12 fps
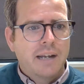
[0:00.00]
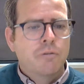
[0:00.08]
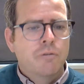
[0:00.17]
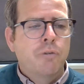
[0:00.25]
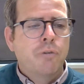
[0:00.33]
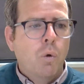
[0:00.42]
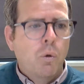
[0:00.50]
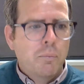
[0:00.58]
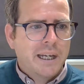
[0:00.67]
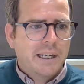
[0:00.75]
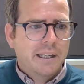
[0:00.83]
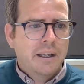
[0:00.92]

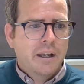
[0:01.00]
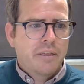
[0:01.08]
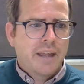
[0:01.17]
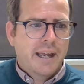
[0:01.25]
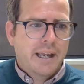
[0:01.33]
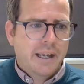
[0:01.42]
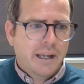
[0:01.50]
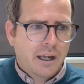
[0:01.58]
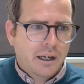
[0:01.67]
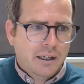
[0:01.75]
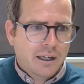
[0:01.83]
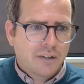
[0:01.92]
informing their
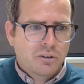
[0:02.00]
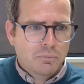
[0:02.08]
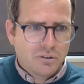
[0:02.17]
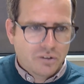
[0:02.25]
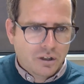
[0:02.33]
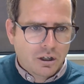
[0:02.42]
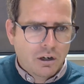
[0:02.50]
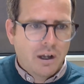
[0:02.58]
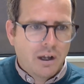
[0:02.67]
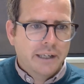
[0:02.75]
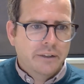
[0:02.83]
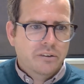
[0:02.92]
uh, customers and
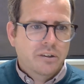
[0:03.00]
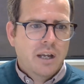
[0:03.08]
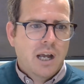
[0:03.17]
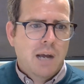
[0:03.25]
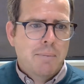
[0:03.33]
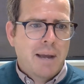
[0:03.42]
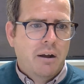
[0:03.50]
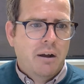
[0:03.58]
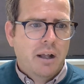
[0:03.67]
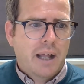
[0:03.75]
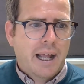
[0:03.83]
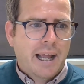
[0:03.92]
clients
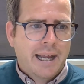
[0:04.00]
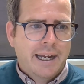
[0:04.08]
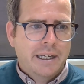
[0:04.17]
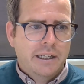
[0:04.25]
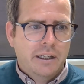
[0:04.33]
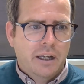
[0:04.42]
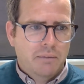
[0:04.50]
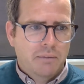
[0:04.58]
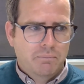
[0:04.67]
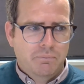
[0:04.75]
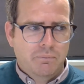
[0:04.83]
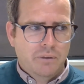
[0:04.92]
about, hey,
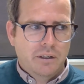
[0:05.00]
um,